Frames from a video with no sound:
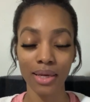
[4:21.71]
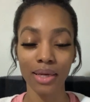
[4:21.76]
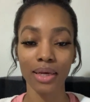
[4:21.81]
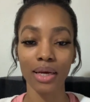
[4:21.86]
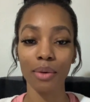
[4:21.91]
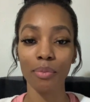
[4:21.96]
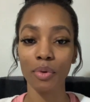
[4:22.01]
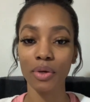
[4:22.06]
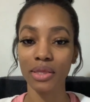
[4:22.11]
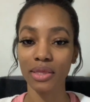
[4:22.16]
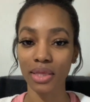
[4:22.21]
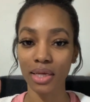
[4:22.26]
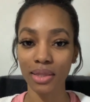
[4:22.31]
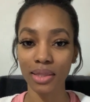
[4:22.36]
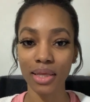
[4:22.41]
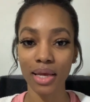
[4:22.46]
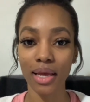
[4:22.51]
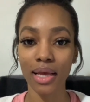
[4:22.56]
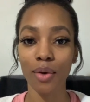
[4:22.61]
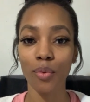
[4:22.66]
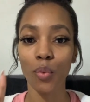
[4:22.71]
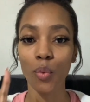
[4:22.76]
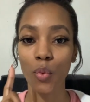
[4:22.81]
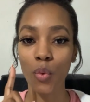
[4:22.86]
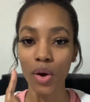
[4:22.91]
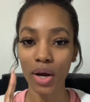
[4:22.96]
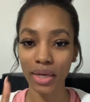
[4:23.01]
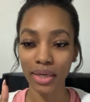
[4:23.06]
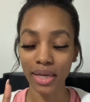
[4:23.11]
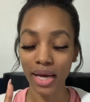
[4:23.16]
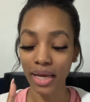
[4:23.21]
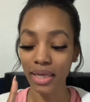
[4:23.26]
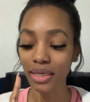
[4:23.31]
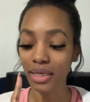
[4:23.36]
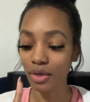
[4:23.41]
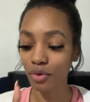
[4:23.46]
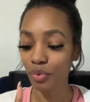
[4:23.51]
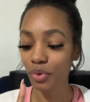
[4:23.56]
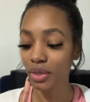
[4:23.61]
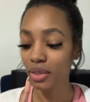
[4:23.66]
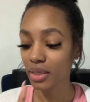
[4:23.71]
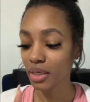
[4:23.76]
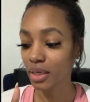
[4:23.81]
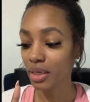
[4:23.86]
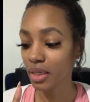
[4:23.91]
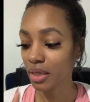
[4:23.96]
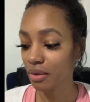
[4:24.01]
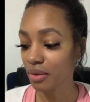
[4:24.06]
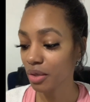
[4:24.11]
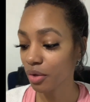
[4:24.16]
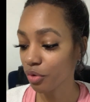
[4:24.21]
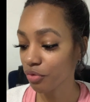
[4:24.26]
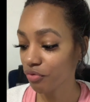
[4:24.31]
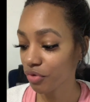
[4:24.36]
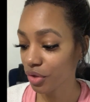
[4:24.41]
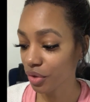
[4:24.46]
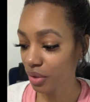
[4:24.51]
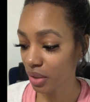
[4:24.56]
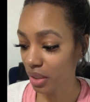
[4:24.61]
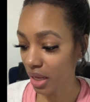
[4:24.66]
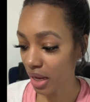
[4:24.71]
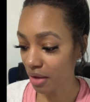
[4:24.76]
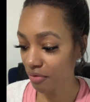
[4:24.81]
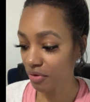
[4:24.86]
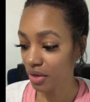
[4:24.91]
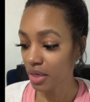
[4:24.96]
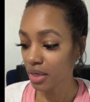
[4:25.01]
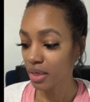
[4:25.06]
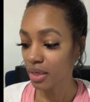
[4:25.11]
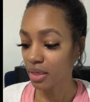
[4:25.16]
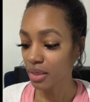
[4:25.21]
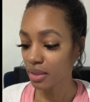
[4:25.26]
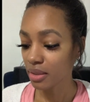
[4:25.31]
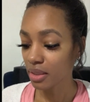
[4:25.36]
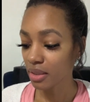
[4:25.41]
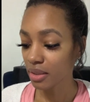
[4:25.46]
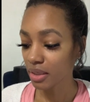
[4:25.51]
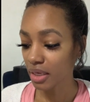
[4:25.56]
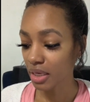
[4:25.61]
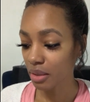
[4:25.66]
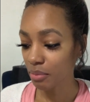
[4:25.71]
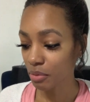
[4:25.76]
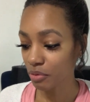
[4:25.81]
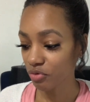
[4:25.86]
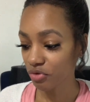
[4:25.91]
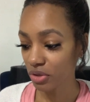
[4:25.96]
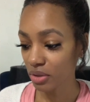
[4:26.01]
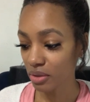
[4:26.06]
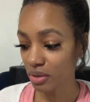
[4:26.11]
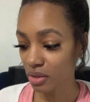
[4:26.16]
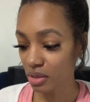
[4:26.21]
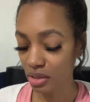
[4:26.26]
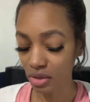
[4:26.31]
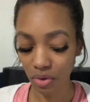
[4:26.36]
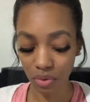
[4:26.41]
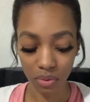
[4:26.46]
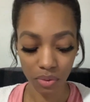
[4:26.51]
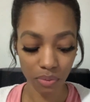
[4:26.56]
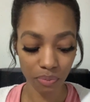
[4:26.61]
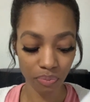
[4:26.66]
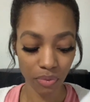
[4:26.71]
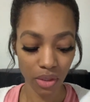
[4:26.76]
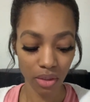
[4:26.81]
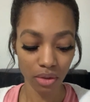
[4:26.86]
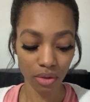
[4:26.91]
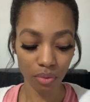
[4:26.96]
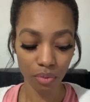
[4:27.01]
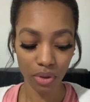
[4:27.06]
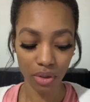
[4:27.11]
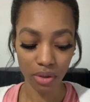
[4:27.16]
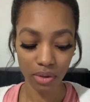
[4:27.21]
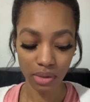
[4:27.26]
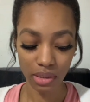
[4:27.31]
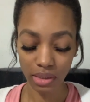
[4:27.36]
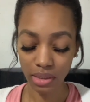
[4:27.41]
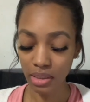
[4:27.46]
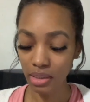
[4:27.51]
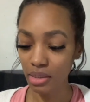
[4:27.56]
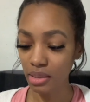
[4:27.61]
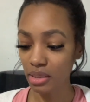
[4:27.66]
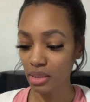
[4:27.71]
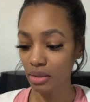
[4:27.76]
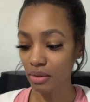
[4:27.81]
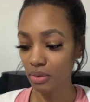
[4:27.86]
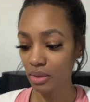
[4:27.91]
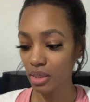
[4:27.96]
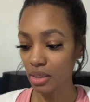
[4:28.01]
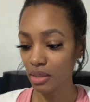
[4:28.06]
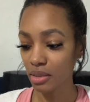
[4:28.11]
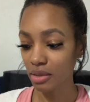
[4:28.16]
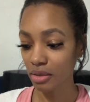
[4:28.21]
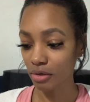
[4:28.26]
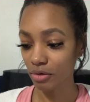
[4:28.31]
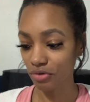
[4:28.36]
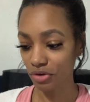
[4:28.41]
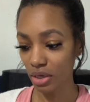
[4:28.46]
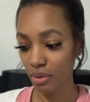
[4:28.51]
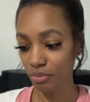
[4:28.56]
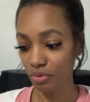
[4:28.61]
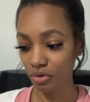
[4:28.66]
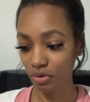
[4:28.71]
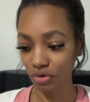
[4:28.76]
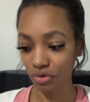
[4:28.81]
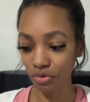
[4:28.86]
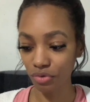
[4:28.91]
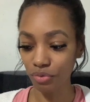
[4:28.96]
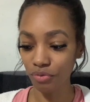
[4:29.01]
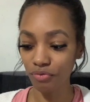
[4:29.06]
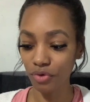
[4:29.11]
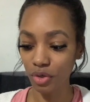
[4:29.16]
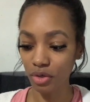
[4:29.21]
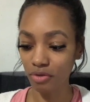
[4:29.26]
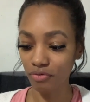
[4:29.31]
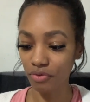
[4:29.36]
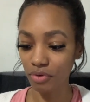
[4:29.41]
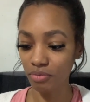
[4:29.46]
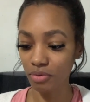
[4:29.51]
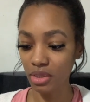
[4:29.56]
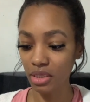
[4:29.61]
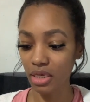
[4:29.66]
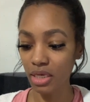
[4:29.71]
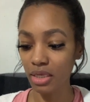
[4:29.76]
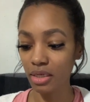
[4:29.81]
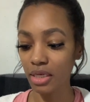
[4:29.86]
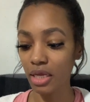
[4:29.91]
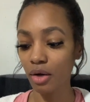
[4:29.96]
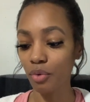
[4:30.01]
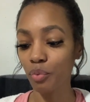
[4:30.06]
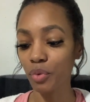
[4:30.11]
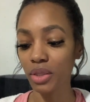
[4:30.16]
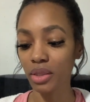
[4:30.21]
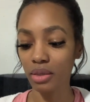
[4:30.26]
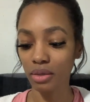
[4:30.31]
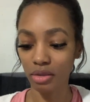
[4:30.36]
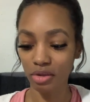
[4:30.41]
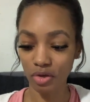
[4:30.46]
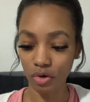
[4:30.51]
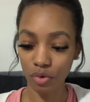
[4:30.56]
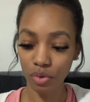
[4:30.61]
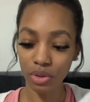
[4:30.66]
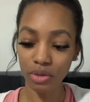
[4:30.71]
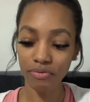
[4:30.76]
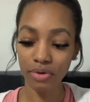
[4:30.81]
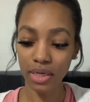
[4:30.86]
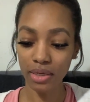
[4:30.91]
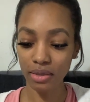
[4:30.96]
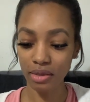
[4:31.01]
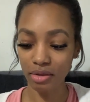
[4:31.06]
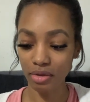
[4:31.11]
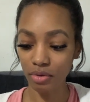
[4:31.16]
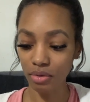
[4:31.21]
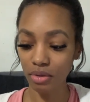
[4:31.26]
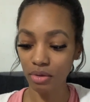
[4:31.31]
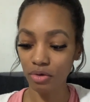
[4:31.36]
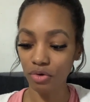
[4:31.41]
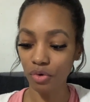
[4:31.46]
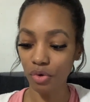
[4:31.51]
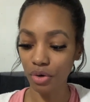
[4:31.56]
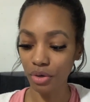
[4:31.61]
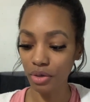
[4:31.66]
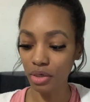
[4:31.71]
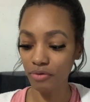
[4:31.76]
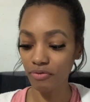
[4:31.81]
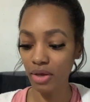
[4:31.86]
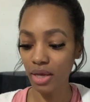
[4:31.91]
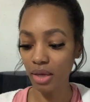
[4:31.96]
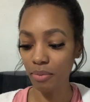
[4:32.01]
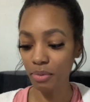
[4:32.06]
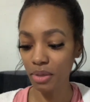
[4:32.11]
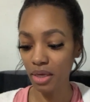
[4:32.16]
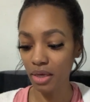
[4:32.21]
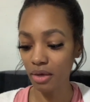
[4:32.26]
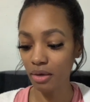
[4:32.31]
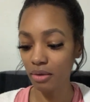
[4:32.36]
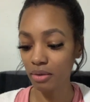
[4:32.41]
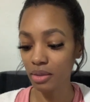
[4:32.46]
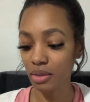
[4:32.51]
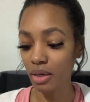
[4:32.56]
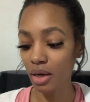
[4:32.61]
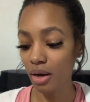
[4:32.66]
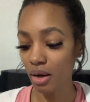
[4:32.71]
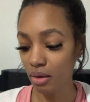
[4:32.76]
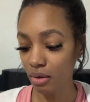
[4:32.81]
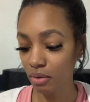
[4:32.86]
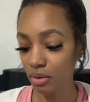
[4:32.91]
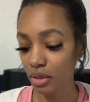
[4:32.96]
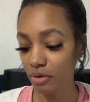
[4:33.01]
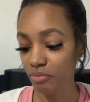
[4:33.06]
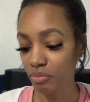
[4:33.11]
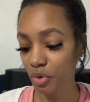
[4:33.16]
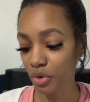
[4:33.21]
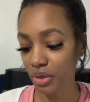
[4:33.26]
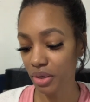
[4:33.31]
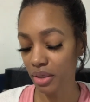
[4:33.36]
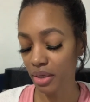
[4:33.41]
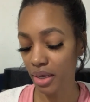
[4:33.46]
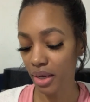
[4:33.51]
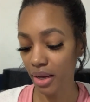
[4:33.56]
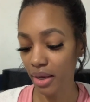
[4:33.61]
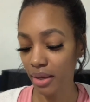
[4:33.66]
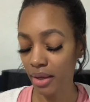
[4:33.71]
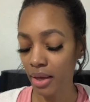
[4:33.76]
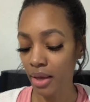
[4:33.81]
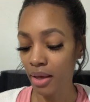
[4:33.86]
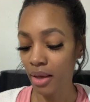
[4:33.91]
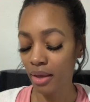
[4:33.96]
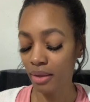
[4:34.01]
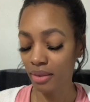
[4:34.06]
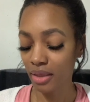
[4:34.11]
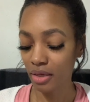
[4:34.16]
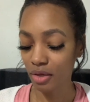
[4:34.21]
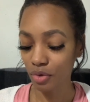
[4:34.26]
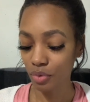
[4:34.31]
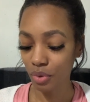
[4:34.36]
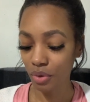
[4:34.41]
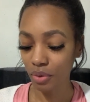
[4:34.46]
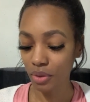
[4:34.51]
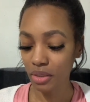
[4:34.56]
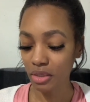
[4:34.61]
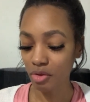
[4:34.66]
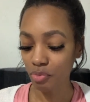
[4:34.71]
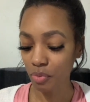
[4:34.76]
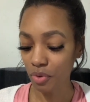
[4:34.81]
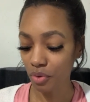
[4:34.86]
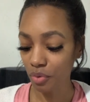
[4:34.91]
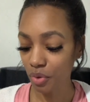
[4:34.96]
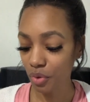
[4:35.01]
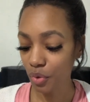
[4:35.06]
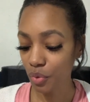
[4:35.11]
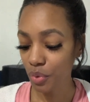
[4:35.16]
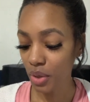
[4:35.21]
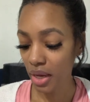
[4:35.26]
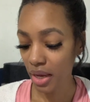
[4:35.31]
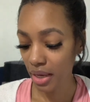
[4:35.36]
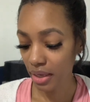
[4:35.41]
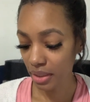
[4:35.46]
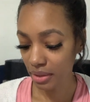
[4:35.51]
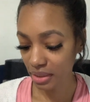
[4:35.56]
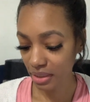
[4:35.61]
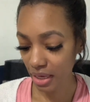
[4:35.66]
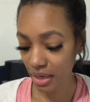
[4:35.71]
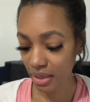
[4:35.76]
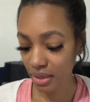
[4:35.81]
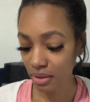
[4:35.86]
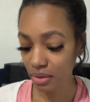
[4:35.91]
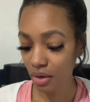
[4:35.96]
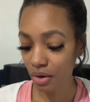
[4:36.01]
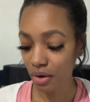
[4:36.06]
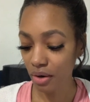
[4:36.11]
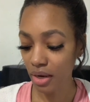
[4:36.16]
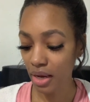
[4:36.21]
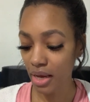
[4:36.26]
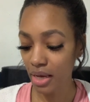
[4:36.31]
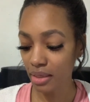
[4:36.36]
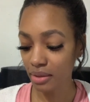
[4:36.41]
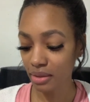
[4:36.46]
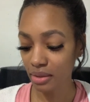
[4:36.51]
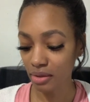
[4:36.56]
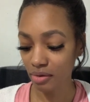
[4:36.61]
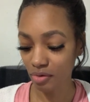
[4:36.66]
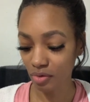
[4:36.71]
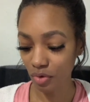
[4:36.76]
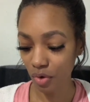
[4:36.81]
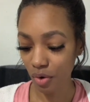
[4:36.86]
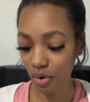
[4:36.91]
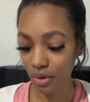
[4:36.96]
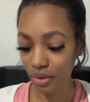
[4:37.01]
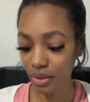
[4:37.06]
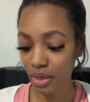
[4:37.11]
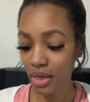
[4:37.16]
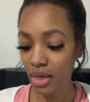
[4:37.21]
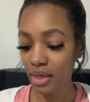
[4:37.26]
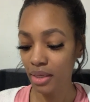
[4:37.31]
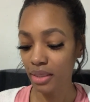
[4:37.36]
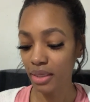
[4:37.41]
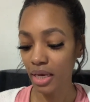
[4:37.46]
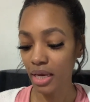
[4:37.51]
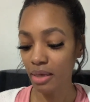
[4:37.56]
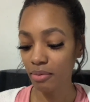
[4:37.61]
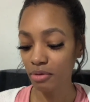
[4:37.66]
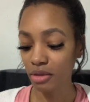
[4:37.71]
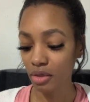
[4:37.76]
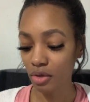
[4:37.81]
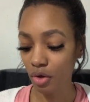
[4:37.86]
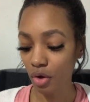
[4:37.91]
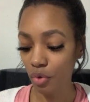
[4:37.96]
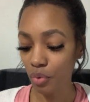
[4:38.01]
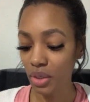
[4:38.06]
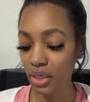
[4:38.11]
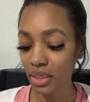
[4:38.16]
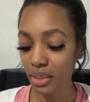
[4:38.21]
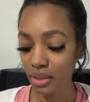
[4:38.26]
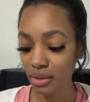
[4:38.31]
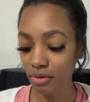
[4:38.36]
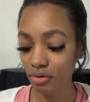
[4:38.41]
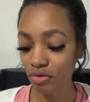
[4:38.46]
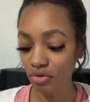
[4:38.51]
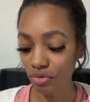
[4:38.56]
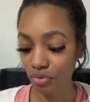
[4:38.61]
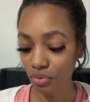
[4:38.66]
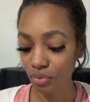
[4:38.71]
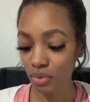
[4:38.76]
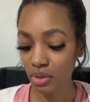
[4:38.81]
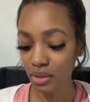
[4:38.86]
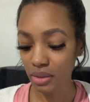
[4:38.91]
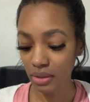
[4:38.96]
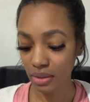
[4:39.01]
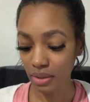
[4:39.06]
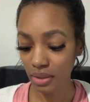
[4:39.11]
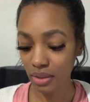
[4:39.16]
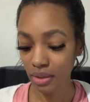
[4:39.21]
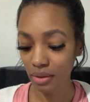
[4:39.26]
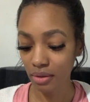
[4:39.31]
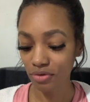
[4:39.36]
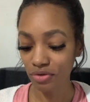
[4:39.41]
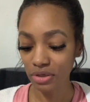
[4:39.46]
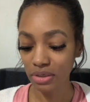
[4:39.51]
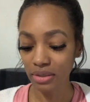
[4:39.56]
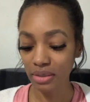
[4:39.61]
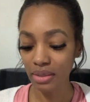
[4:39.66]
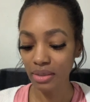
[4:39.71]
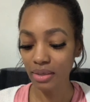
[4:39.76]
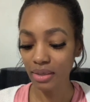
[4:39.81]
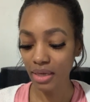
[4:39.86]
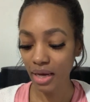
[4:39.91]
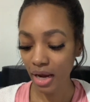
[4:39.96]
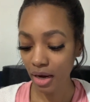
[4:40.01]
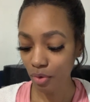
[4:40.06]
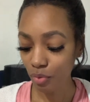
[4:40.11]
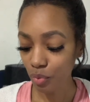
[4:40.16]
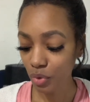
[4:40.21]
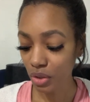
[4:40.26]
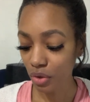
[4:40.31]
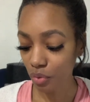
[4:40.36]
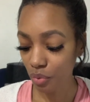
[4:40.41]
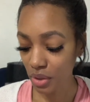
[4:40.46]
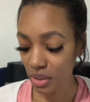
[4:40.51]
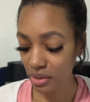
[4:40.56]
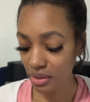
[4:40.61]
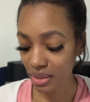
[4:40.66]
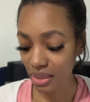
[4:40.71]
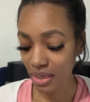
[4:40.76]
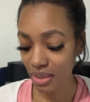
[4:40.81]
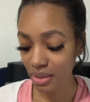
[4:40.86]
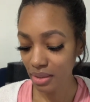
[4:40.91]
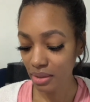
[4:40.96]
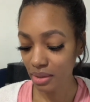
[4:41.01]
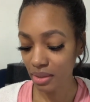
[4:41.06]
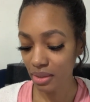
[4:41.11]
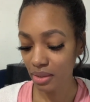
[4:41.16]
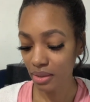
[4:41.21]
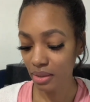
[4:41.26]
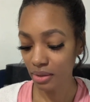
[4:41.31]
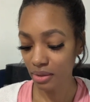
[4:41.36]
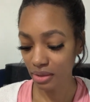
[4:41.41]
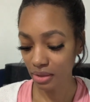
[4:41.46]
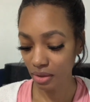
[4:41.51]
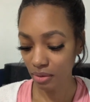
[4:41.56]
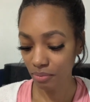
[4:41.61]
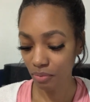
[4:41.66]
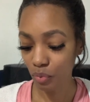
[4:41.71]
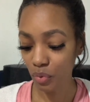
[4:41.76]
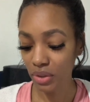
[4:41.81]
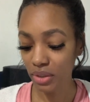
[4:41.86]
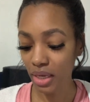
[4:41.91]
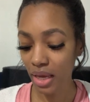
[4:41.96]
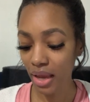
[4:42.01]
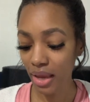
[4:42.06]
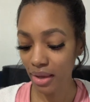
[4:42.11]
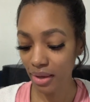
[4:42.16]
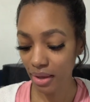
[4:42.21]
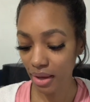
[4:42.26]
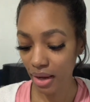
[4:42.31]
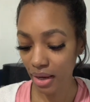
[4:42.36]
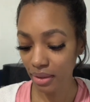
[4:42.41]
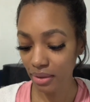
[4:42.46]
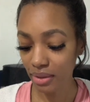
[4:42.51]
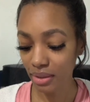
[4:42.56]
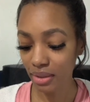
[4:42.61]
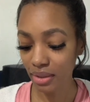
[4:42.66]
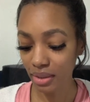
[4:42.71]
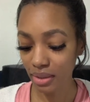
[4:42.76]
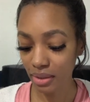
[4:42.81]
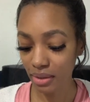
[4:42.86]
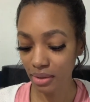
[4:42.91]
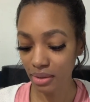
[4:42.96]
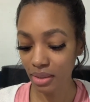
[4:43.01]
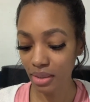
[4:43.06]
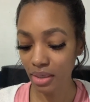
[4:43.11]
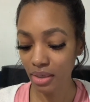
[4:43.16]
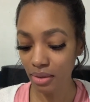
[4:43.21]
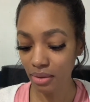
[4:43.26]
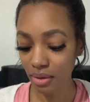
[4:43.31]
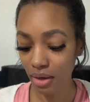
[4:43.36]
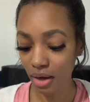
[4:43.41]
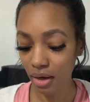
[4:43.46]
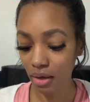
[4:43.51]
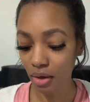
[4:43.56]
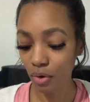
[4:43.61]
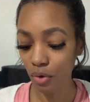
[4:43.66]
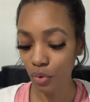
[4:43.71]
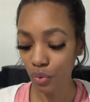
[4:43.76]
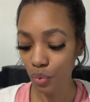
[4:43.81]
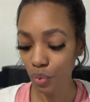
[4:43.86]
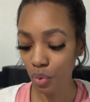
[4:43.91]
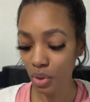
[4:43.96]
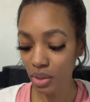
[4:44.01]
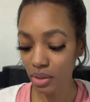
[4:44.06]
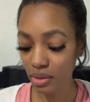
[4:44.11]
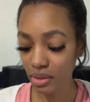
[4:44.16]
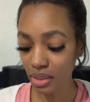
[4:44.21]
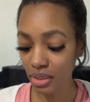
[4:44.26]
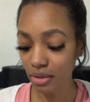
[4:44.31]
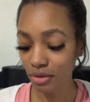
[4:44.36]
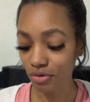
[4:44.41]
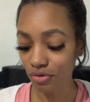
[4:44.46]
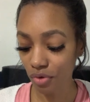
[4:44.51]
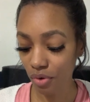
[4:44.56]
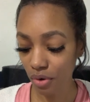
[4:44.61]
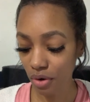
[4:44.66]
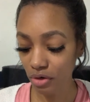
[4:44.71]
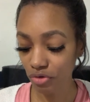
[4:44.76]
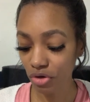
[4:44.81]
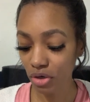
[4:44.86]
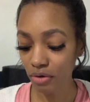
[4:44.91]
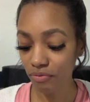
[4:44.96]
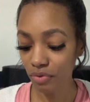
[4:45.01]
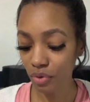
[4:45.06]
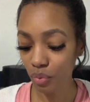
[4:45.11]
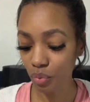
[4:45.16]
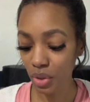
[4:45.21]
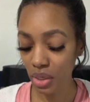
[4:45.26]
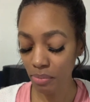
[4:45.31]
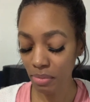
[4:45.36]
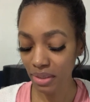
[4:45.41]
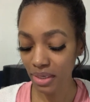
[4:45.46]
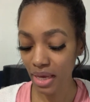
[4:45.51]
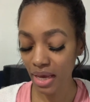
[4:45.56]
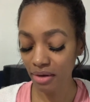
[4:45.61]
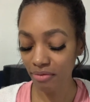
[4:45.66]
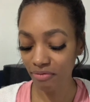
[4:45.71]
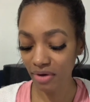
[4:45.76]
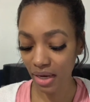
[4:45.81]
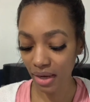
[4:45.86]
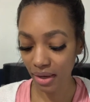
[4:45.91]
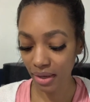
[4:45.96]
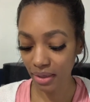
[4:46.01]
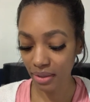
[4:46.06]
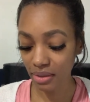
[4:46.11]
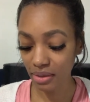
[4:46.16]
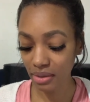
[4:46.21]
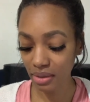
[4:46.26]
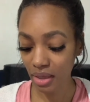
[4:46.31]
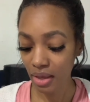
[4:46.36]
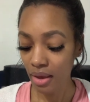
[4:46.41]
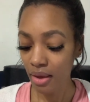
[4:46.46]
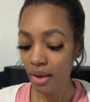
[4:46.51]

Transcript: Come on, say that one night. Decree and declare that over your life in the name of Jesus. So, the word says here in Esther chapter 2. 2, verse 15. Now, when the turn of Esther, the daughter of Abihail, the uncle of Mordecai, thank you, Holy Spirit, who had taken her as his daughter, came to go in to the king, she did not request anything except what Hegai, the king's eunuch, who was in charge of the women, advised.